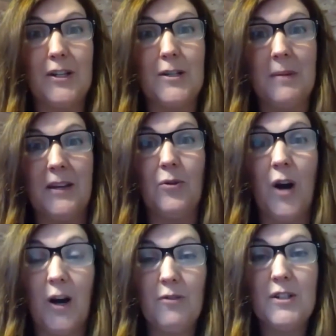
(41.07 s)
to be your
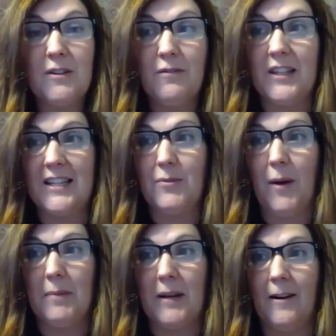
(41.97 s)
host for this
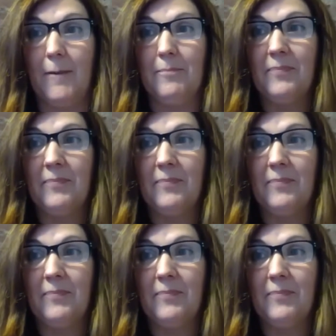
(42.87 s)
webinar.